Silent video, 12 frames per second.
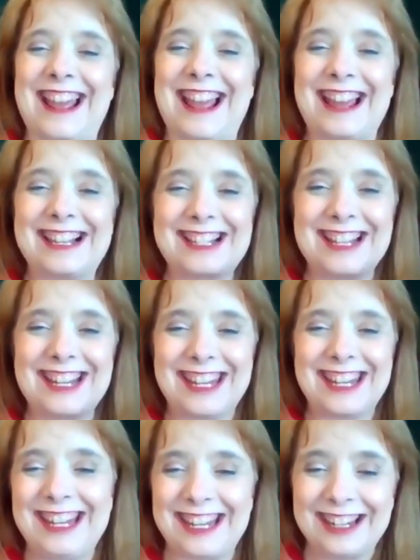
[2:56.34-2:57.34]
That's the
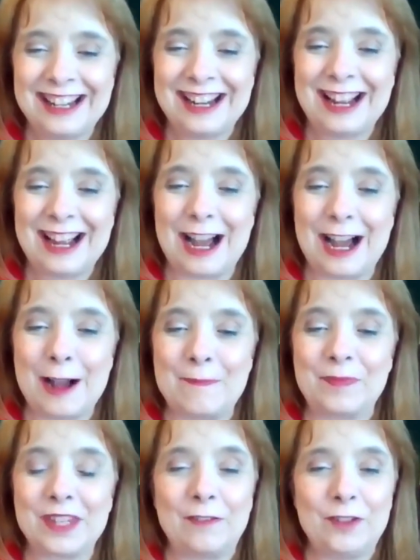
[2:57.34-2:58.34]
key.
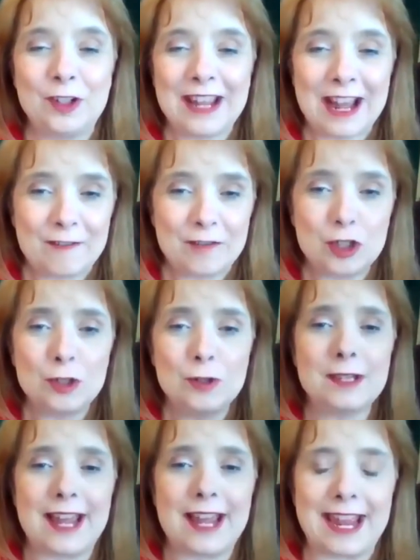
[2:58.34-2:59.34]
Um, if you have
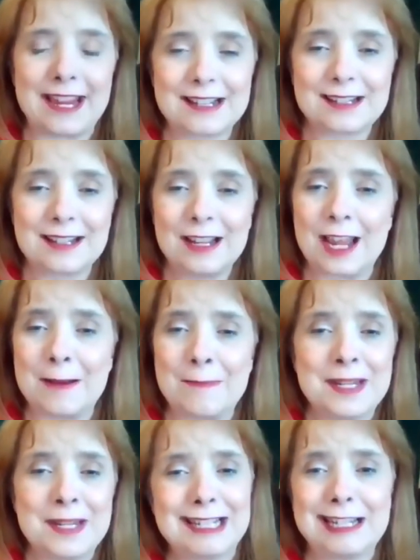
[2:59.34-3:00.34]
two legs and
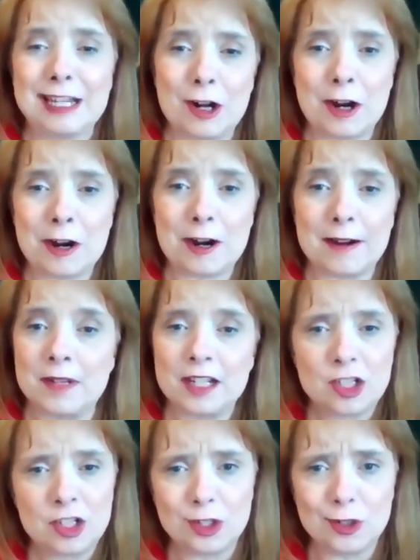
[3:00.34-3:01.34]
missing an arm, do